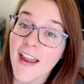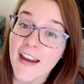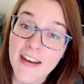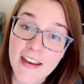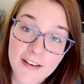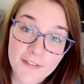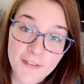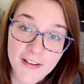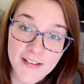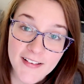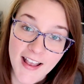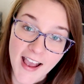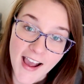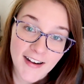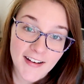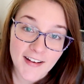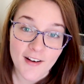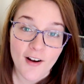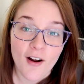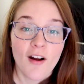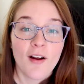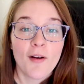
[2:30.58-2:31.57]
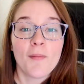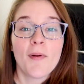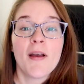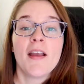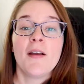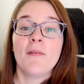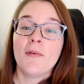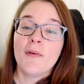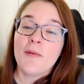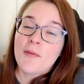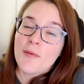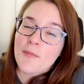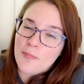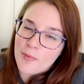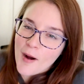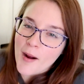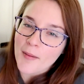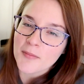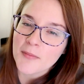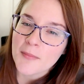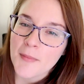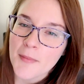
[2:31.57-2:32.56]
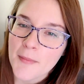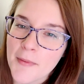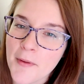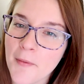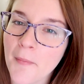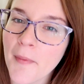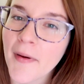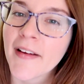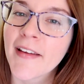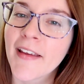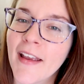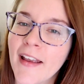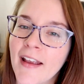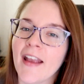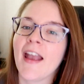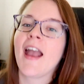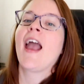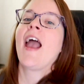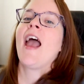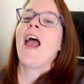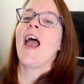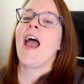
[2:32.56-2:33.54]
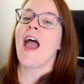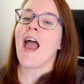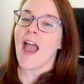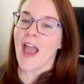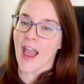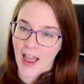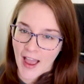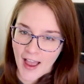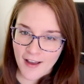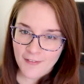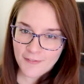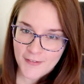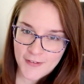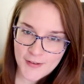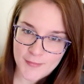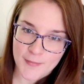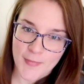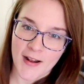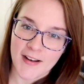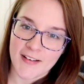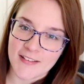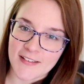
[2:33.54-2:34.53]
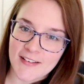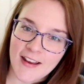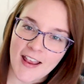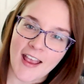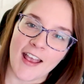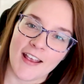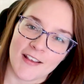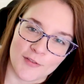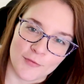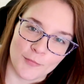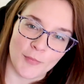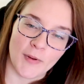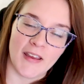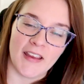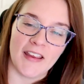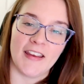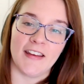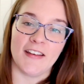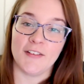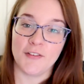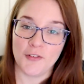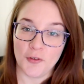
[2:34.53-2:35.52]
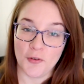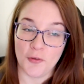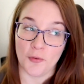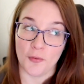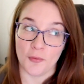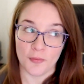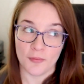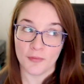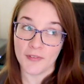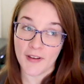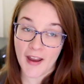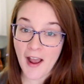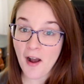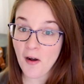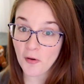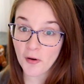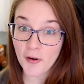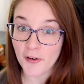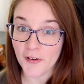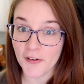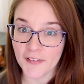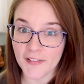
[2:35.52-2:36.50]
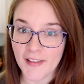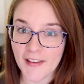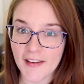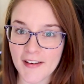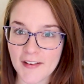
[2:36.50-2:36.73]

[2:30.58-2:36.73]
any of us had it our way, we would probably be working half as much as we do now currently.